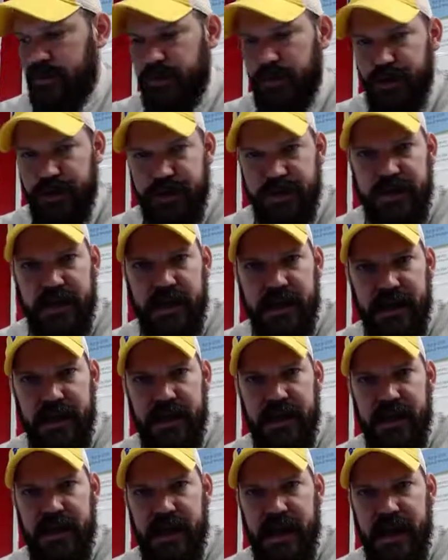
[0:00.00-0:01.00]
We're just
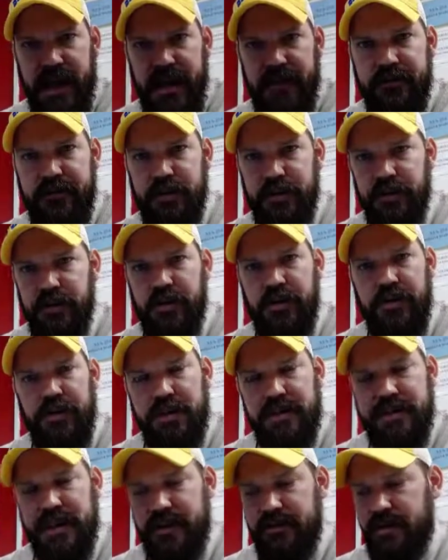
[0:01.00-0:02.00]
cutting it in half. You're going
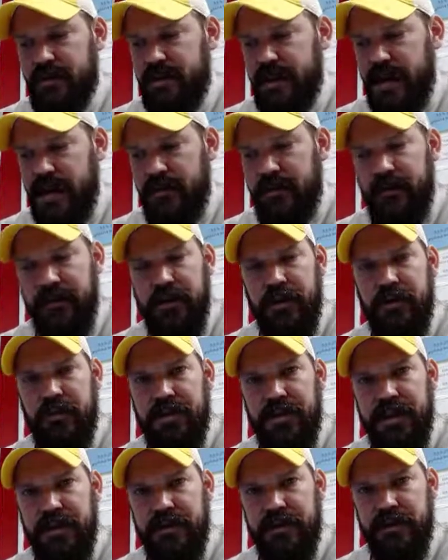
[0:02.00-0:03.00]
to do this every time if you're
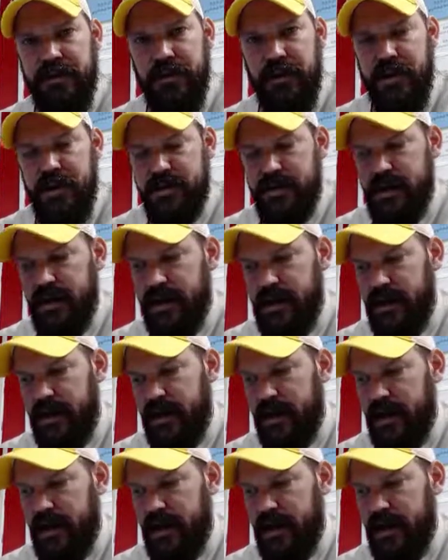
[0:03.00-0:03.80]
completing the squares, cut